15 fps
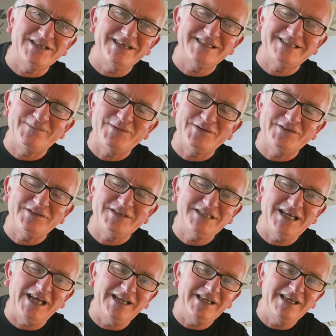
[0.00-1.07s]
like something on the
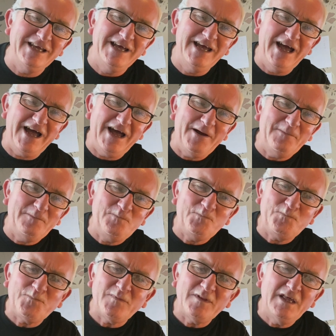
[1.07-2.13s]
telly.
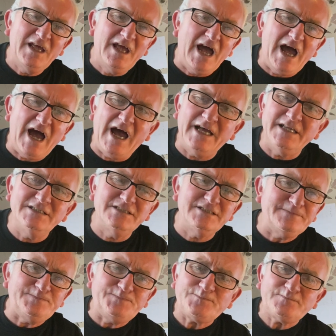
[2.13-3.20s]
Um,
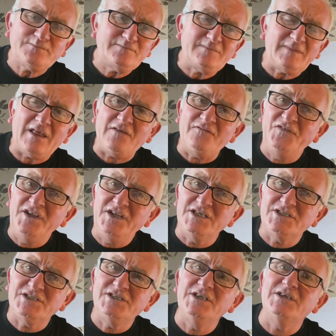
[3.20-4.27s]
and
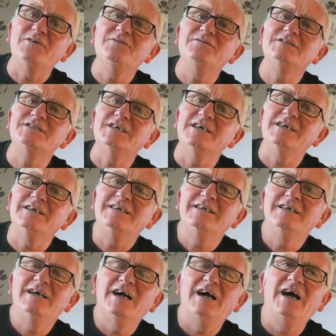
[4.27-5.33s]
finished, you know, and, uh,
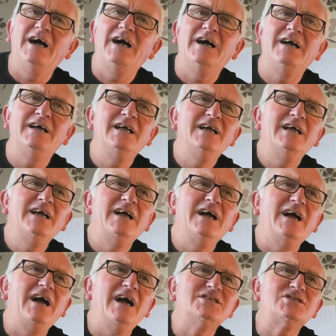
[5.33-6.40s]
uh,
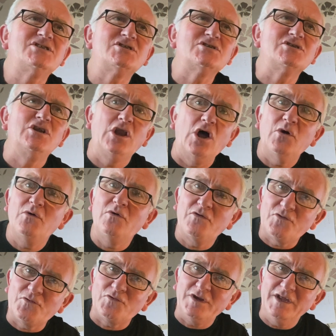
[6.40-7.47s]
a slow
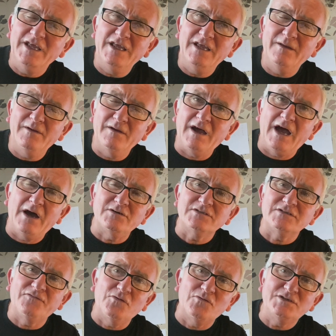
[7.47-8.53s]
three
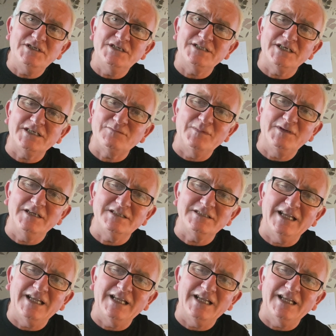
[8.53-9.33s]
hours, 46 minutes,